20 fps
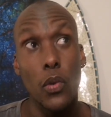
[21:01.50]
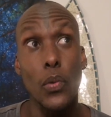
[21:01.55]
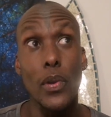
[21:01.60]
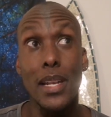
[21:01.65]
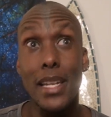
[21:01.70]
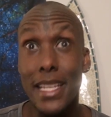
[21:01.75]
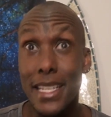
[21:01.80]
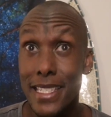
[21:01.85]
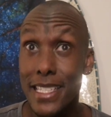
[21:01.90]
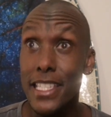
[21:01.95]

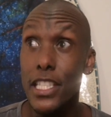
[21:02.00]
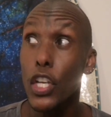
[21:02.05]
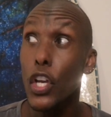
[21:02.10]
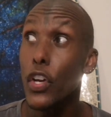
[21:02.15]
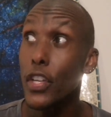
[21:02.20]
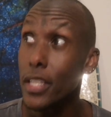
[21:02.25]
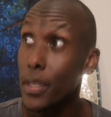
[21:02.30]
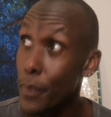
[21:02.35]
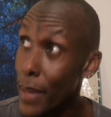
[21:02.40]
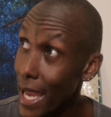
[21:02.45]
releasing the
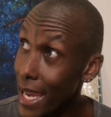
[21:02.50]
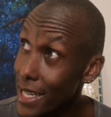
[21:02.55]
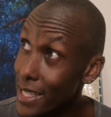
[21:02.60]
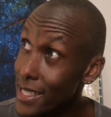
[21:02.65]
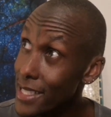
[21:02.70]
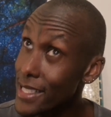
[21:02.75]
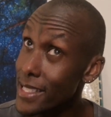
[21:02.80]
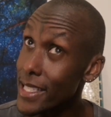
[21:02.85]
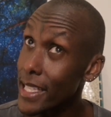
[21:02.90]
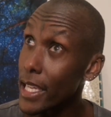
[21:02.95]

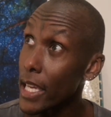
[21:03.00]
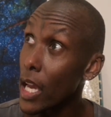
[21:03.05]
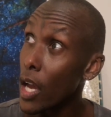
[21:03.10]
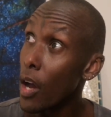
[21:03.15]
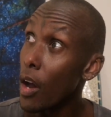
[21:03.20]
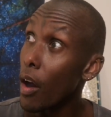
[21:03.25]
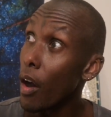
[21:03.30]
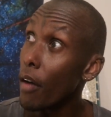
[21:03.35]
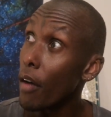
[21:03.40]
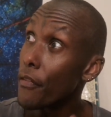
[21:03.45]
codependency
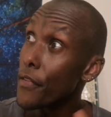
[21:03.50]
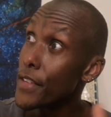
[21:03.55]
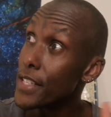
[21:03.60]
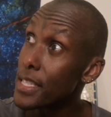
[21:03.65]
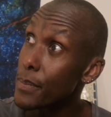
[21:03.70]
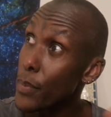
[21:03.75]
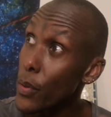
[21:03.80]
of the